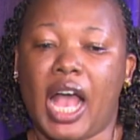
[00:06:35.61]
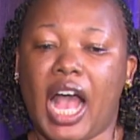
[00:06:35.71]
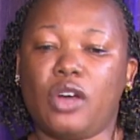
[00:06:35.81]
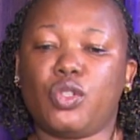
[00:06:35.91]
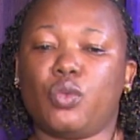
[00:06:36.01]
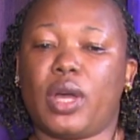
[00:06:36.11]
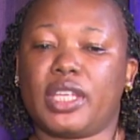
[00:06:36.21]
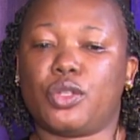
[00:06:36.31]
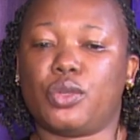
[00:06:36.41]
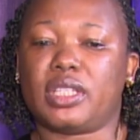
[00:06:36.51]
How do
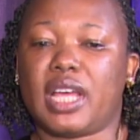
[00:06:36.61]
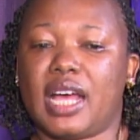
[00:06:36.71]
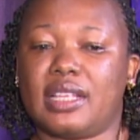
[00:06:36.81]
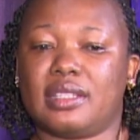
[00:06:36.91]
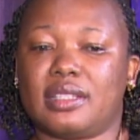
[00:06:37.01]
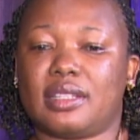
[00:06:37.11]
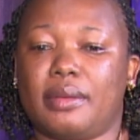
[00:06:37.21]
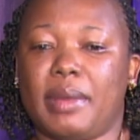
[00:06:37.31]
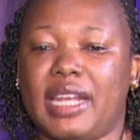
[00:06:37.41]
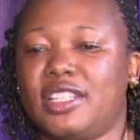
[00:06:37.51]
I do it as
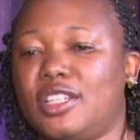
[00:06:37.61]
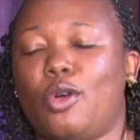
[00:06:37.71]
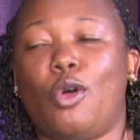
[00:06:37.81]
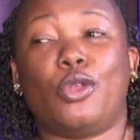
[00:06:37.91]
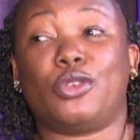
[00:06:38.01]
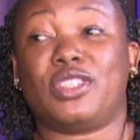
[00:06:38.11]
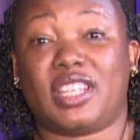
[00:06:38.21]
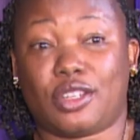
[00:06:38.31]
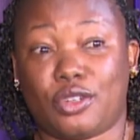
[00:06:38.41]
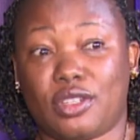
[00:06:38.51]
managing all those
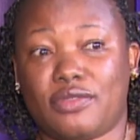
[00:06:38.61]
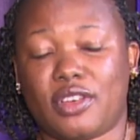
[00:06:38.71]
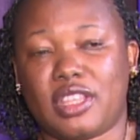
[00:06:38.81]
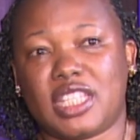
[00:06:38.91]
sections for